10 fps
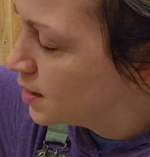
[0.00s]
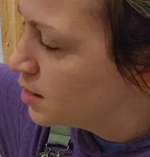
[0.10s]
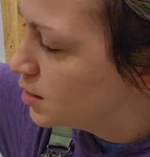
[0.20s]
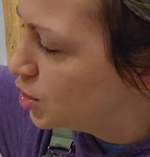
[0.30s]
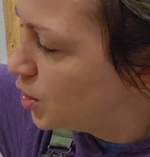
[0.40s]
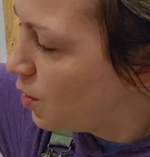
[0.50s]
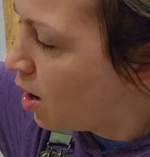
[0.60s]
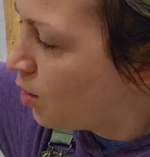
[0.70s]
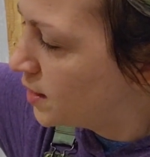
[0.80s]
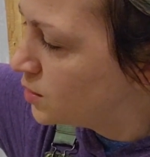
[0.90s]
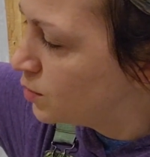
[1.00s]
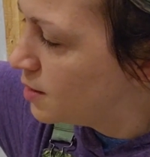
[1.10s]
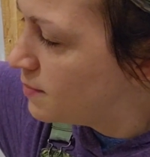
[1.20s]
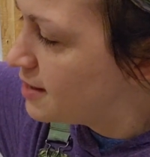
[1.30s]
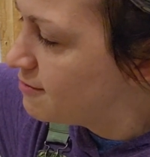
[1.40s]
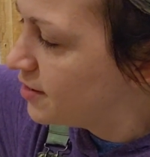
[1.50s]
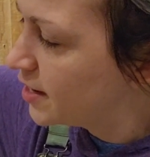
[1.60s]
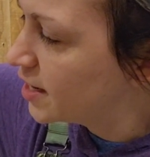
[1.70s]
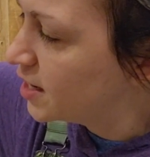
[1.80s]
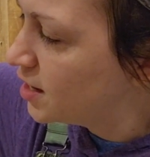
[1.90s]
So you'll always want to be
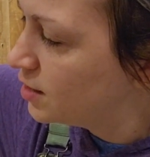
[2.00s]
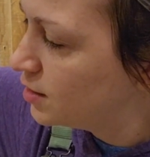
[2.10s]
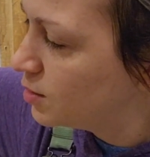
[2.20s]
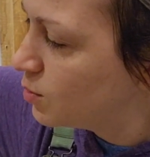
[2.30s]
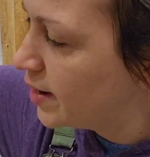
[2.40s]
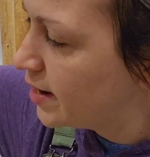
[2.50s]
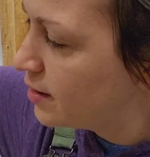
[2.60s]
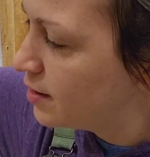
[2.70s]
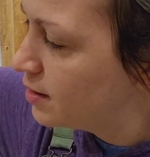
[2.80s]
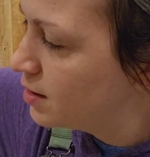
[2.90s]
very color aware.